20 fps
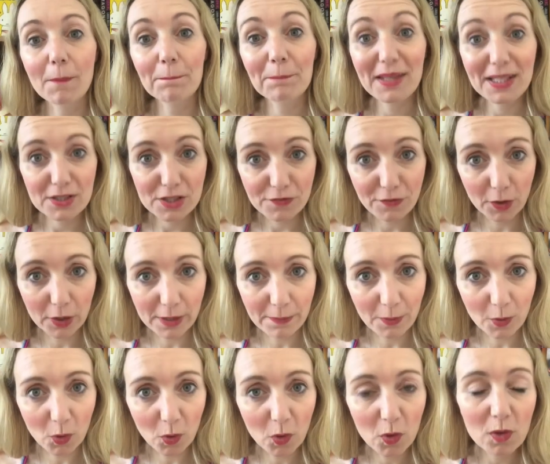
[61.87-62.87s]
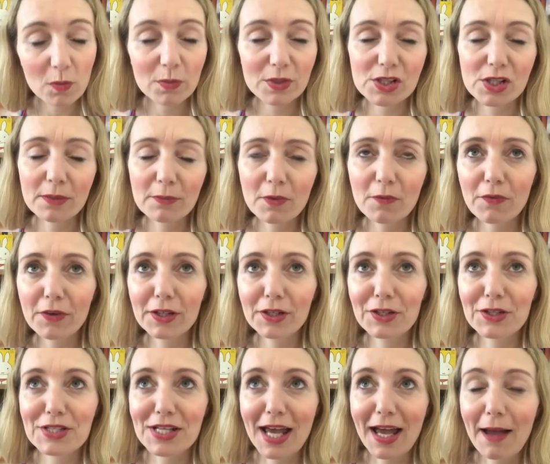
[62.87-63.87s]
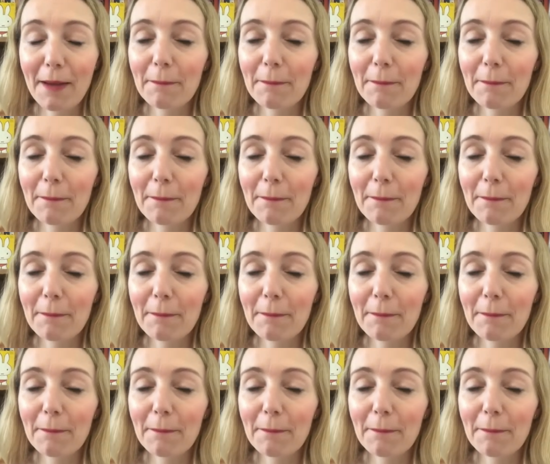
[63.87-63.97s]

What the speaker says: beach volleyball, which I'm not very good at,